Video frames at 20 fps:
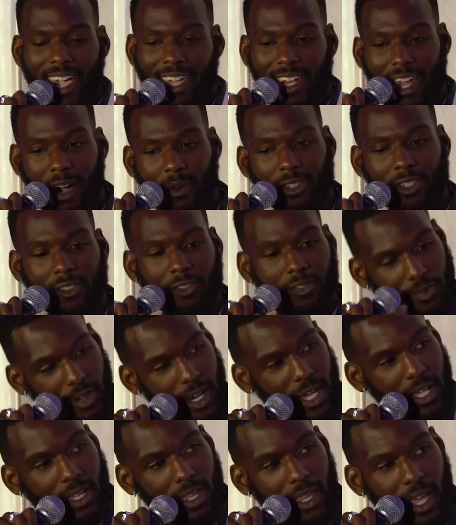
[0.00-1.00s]
And I was
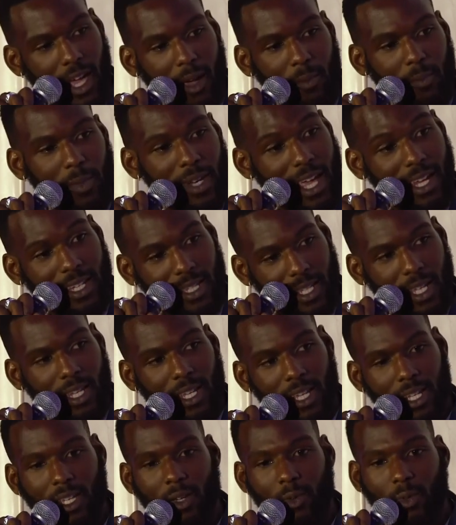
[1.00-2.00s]
afraid of that, but I
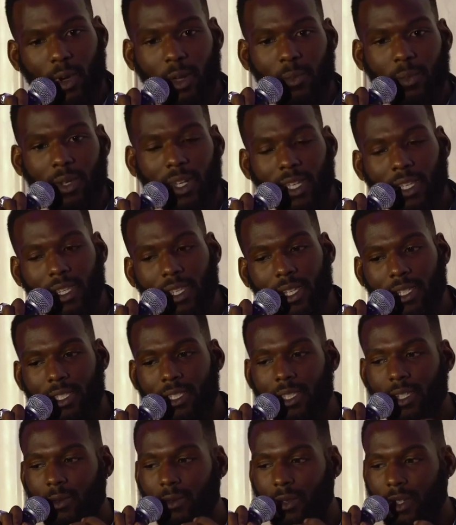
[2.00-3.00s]
did anyway. But at
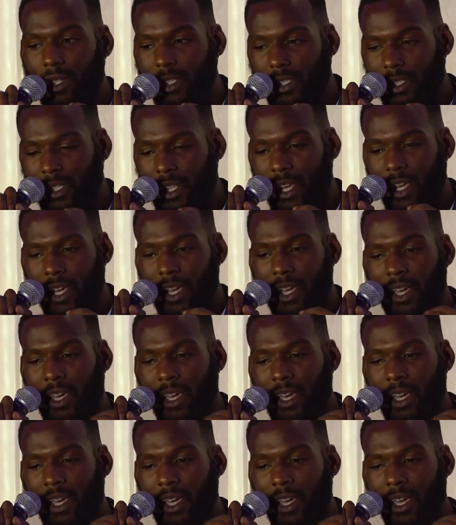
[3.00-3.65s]
least it was,